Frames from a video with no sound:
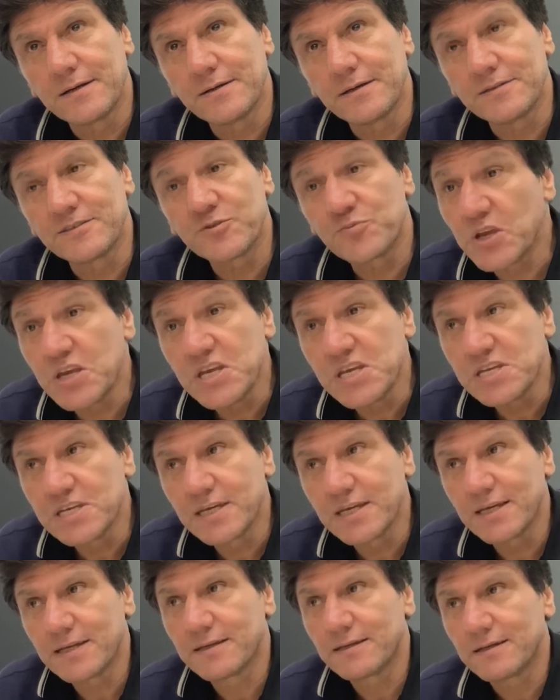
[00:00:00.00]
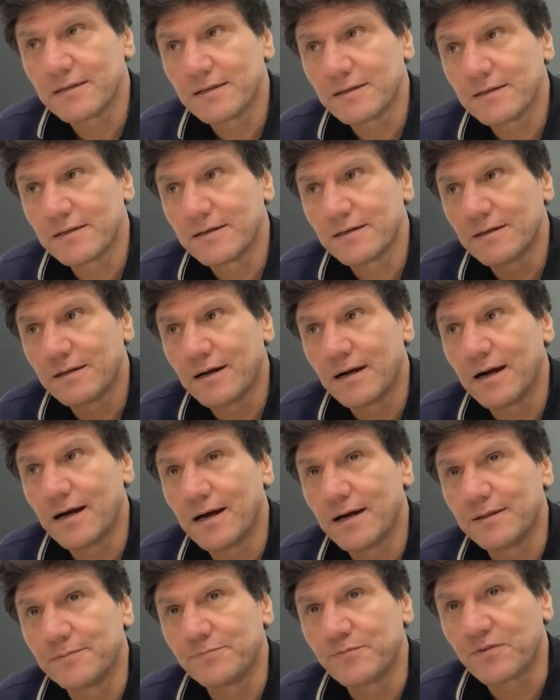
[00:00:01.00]
speak
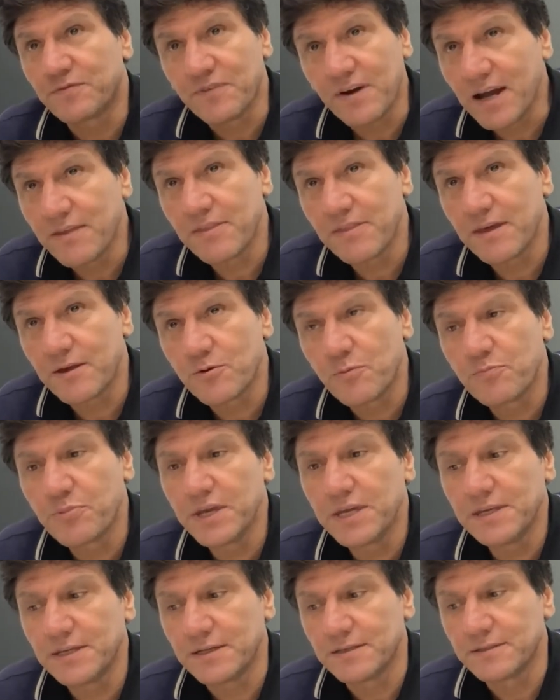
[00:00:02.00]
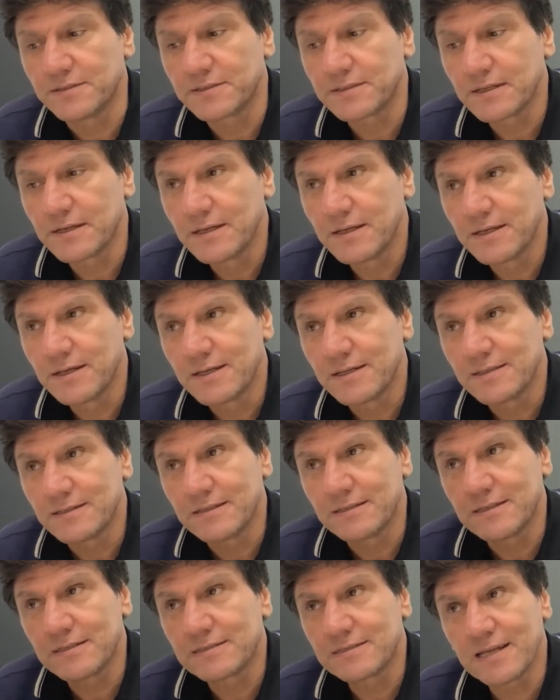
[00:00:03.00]
and provide their opinions.
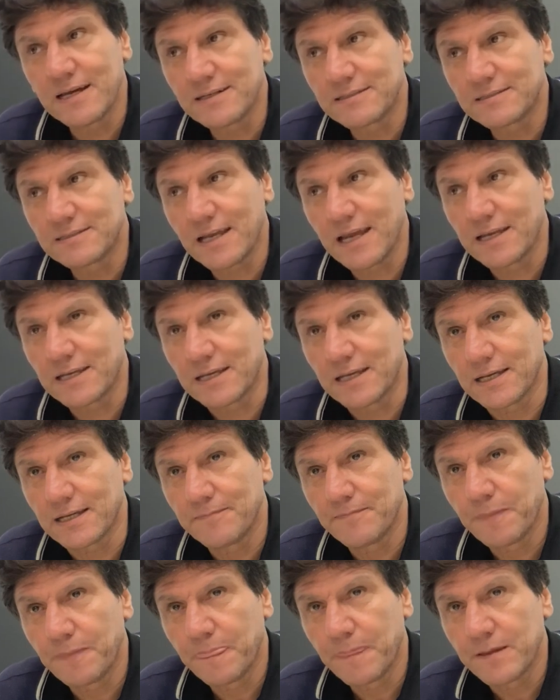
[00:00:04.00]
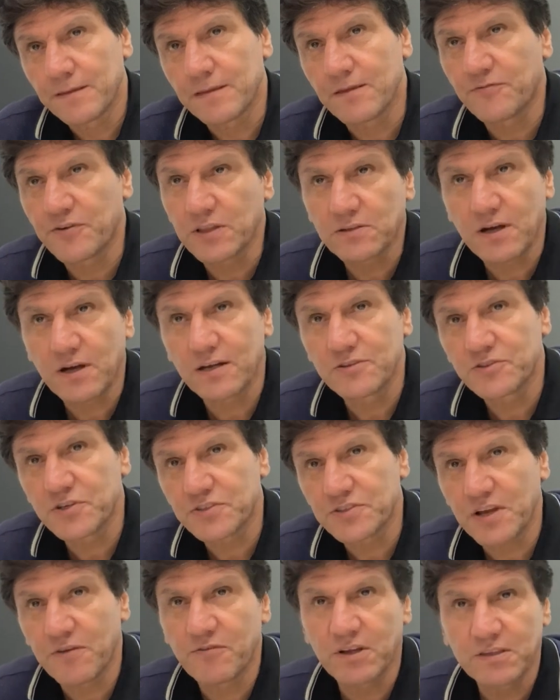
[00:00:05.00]
This is turn-taking. Different
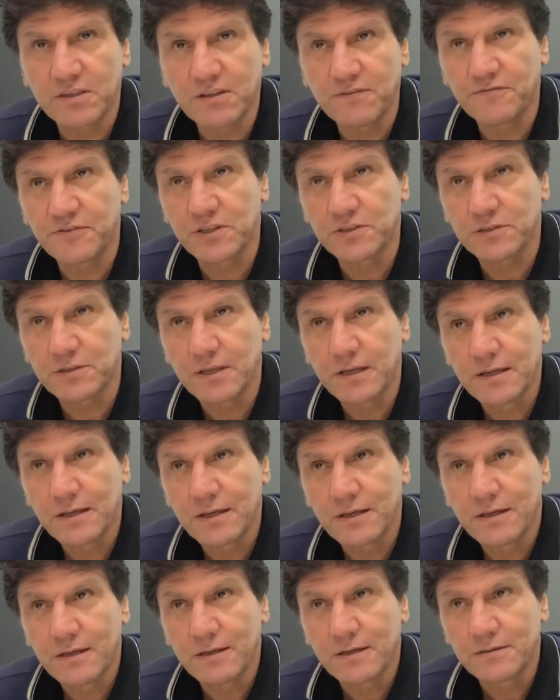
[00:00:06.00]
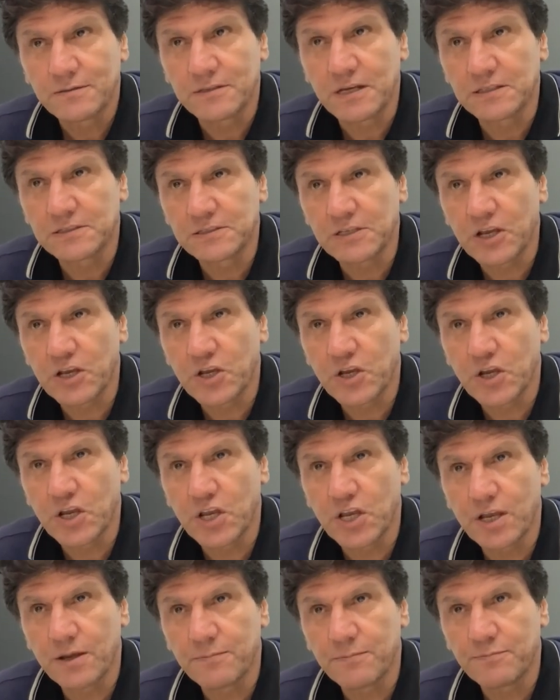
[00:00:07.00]
cultures have got different
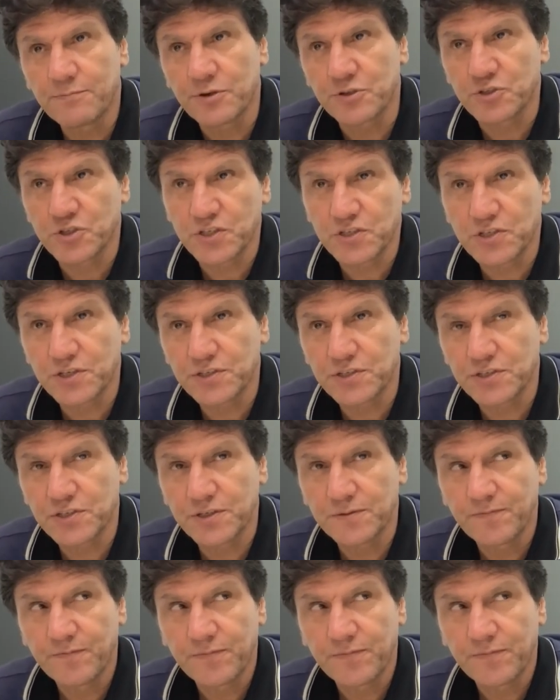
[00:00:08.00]
turn-taking procedures.